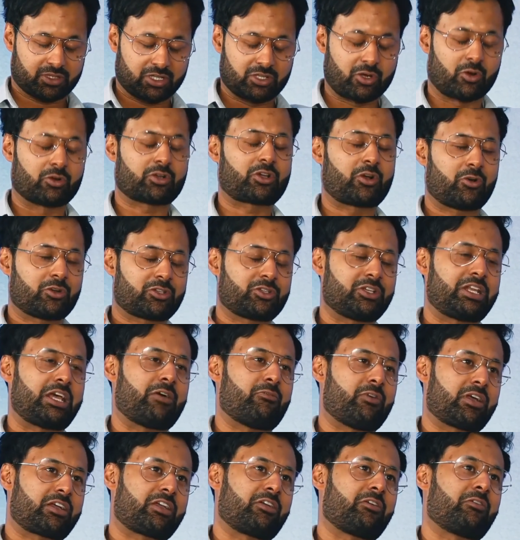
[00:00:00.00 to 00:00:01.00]
Don't go to
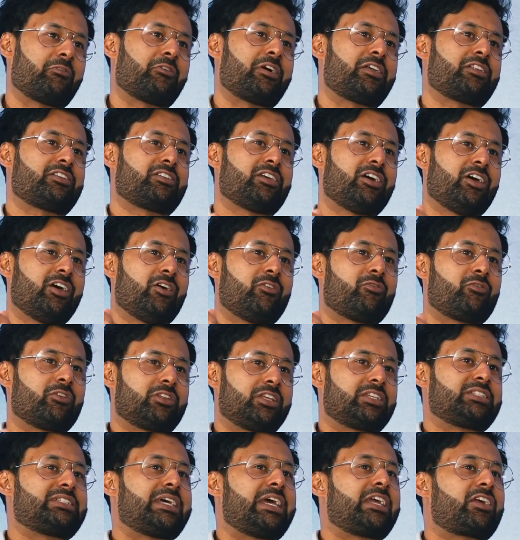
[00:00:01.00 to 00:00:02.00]
networking events for
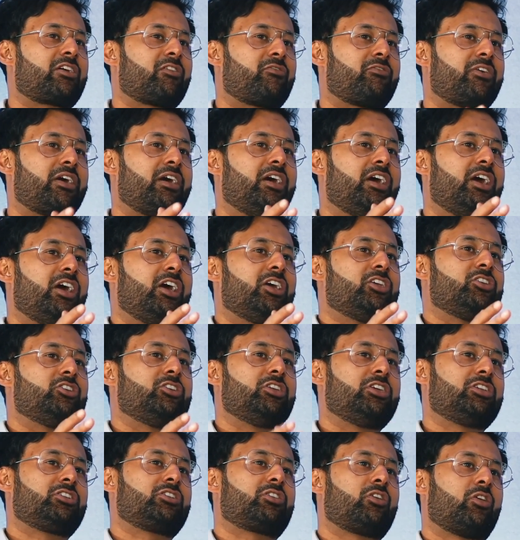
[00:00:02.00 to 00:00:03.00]
the sake of it. You
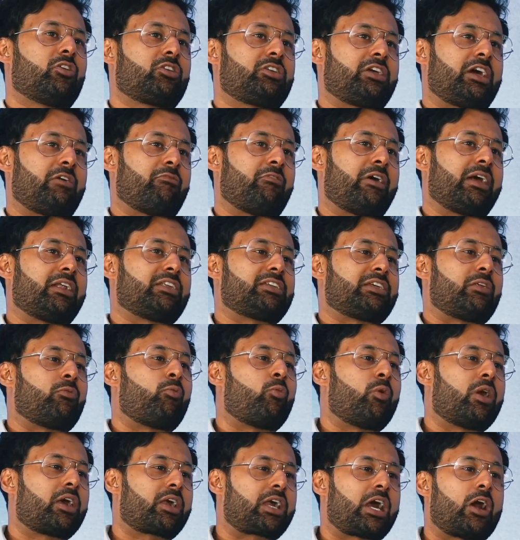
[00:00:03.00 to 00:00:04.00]
need to go to events and
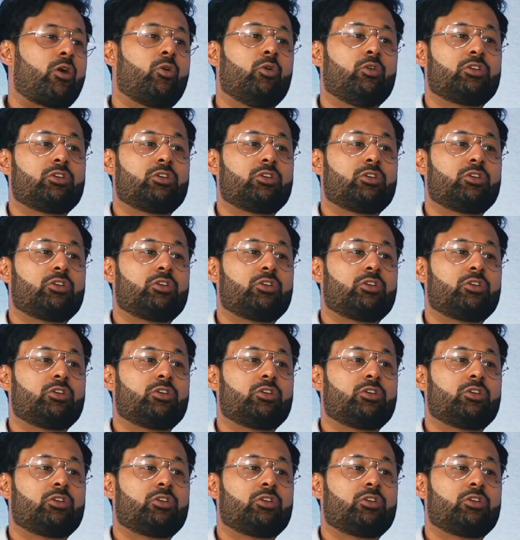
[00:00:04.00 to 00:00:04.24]
work out